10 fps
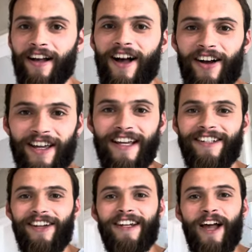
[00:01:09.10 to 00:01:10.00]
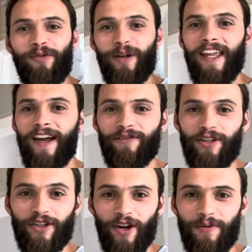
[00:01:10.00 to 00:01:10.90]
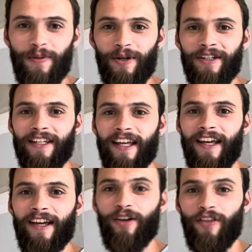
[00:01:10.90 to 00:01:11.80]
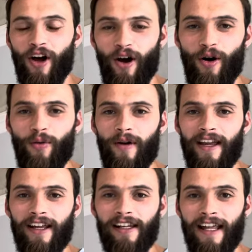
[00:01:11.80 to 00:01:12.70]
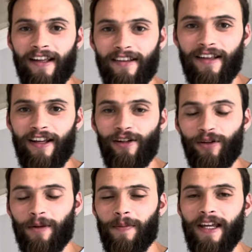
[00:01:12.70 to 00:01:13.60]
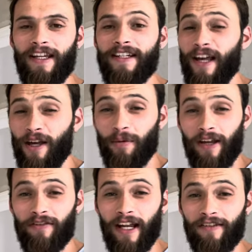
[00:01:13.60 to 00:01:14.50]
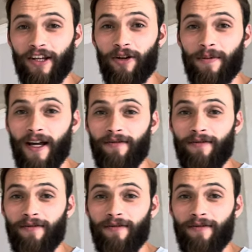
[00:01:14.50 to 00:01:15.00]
Okay, so now we have just opened uh, the whole way length along the bead. We haven't had to open up